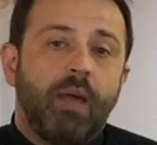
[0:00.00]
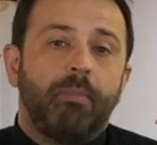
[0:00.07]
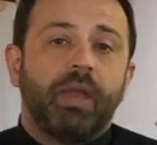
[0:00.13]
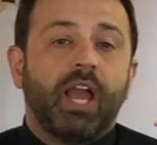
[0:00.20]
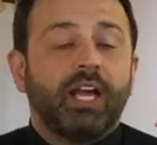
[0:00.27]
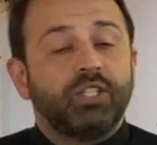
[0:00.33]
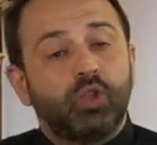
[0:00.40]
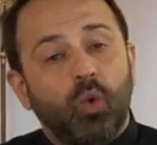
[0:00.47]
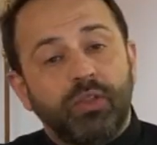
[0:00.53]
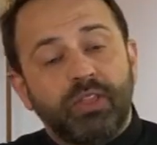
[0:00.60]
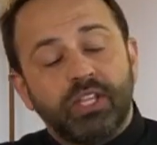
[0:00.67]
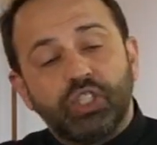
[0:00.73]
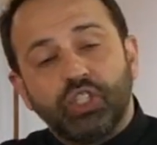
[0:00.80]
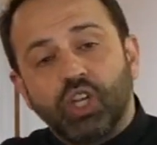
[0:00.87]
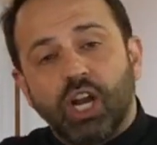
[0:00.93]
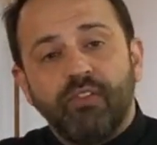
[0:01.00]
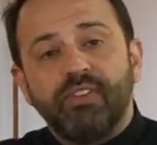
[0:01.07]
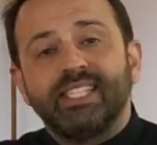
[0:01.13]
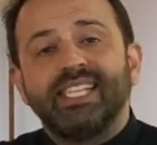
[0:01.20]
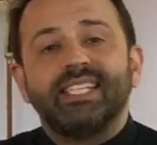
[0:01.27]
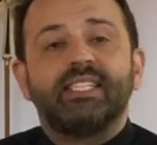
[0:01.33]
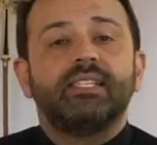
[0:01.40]
because during the
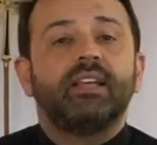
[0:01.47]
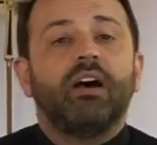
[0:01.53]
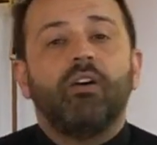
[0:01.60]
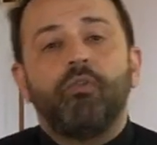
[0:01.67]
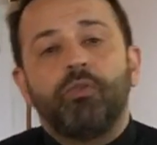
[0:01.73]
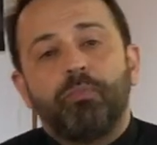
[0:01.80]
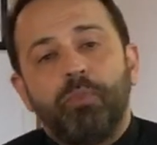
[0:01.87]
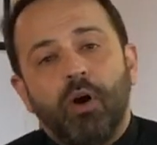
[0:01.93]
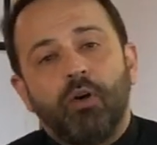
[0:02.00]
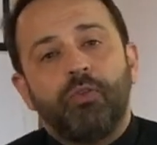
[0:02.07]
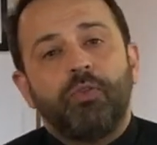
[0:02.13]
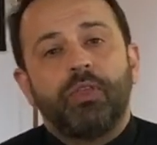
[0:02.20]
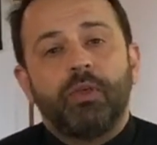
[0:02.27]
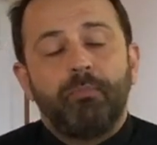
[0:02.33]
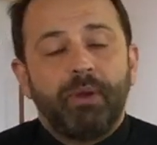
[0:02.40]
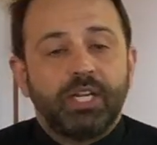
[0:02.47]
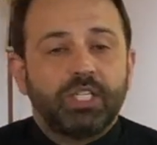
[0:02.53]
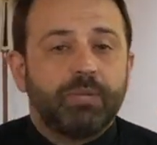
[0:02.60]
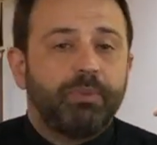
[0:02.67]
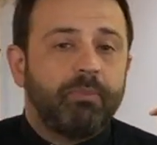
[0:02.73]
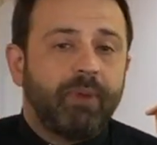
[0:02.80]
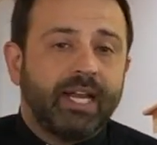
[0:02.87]
service itself, both the
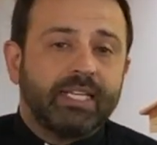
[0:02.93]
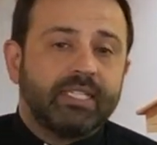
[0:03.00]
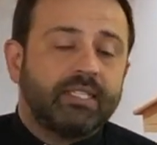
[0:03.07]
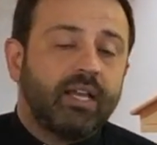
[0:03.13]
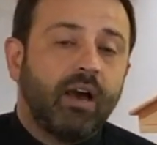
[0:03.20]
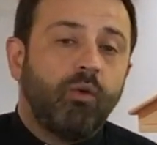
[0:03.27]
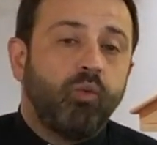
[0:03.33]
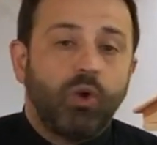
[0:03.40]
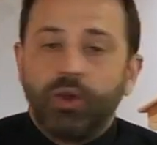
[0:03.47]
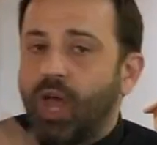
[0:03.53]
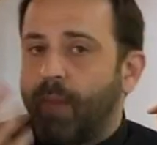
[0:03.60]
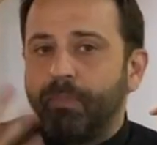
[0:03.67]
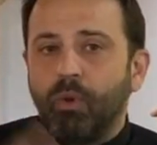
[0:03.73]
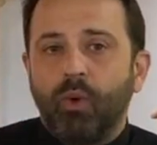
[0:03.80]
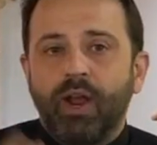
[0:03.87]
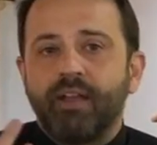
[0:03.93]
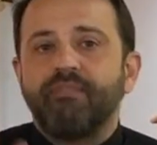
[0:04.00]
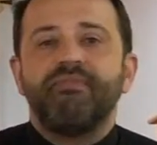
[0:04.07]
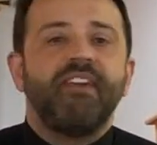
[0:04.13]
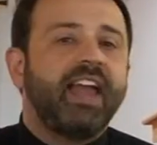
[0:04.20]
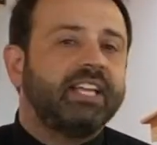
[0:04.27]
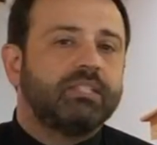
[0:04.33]
bishop and myself will not be wearing
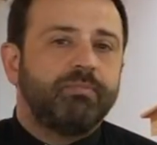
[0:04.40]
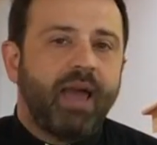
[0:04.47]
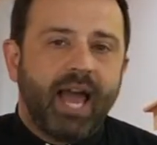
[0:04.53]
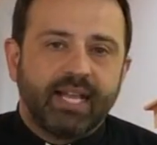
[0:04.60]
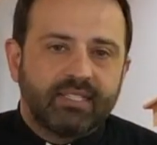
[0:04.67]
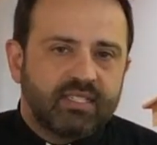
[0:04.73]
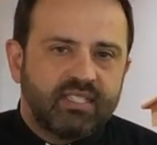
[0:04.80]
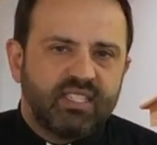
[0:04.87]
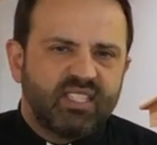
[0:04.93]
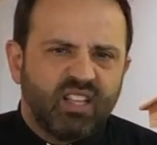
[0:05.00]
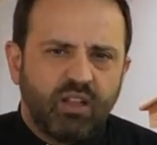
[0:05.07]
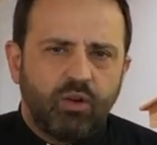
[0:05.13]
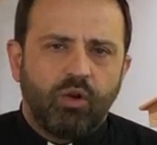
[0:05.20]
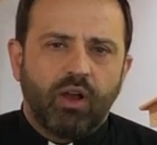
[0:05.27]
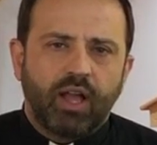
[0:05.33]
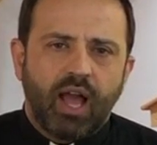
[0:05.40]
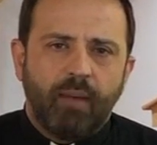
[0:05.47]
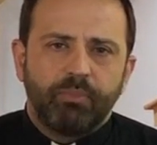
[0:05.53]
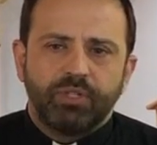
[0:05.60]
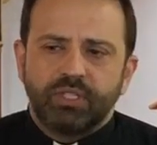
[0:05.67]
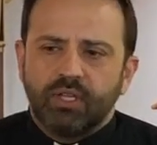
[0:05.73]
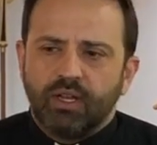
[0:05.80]
face masks. It's a little
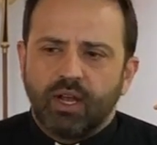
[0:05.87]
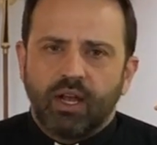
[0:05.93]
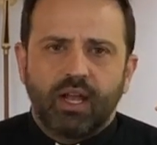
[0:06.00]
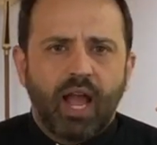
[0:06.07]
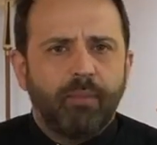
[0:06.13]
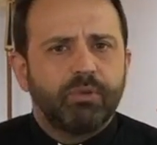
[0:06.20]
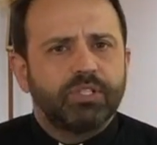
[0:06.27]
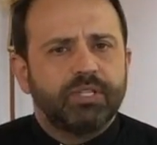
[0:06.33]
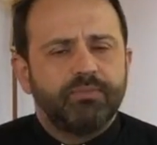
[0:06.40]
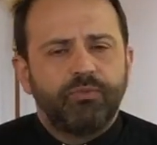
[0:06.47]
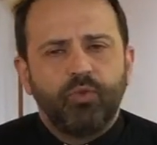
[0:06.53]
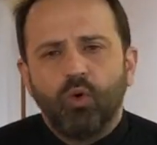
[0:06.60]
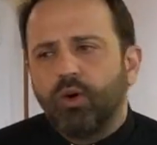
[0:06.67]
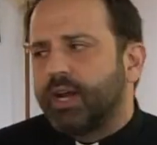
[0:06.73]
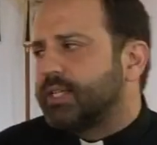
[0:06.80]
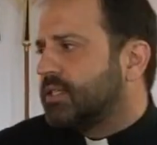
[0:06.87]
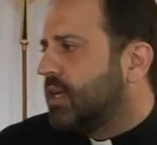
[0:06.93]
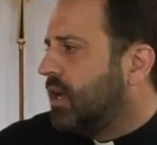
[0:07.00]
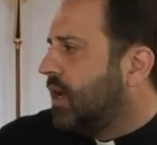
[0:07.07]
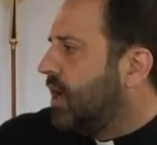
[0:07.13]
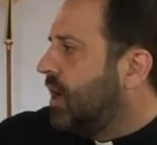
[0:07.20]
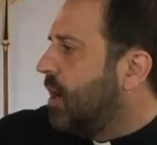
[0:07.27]
cumbersome for us,
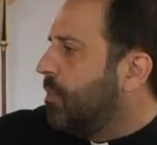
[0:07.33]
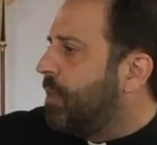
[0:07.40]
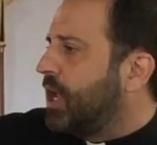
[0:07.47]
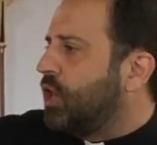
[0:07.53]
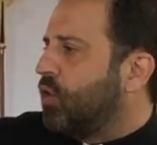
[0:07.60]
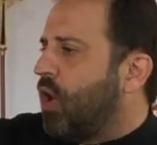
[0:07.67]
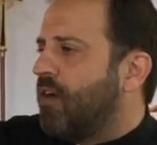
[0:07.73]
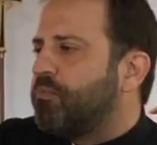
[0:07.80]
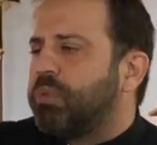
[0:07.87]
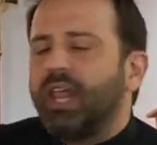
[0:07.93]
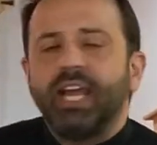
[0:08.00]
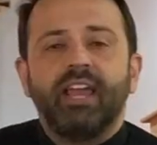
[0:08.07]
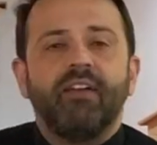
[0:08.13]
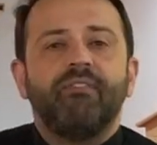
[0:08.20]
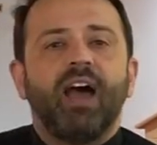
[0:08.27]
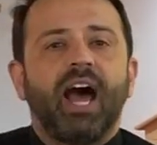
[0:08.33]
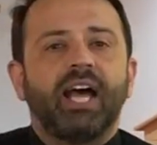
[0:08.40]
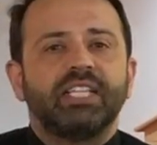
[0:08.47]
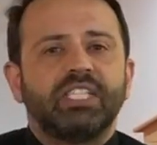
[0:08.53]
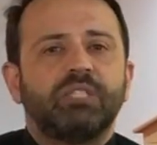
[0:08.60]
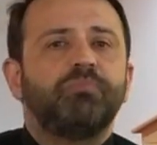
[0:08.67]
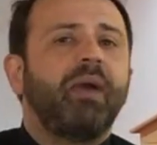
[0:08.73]
but you'll have plenty of
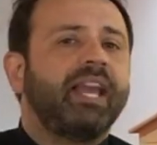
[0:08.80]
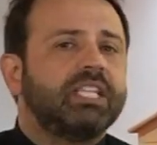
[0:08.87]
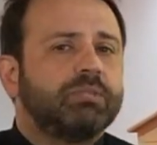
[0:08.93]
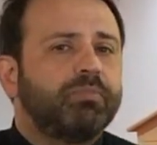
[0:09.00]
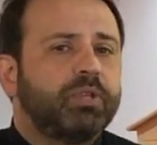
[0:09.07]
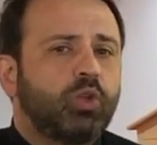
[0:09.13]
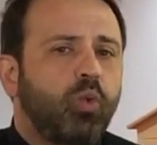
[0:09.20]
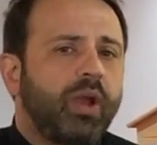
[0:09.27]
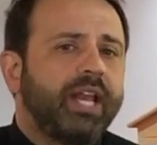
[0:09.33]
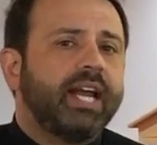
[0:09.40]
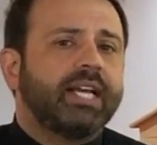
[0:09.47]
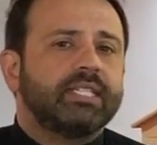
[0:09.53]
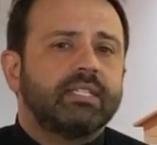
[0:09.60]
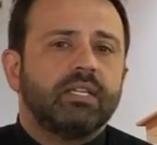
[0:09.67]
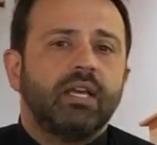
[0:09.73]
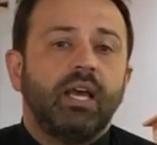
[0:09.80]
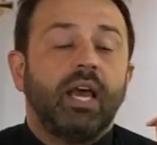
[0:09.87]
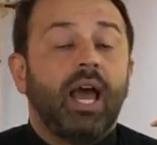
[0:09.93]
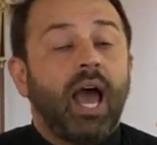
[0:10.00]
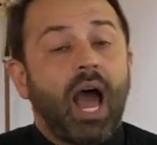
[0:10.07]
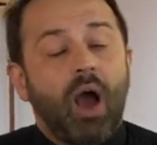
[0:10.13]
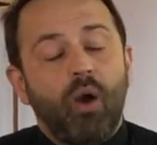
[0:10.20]
space between us.
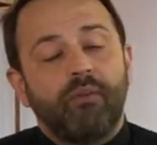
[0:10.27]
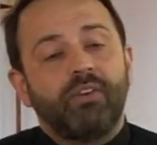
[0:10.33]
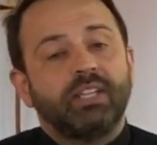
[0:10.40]
However,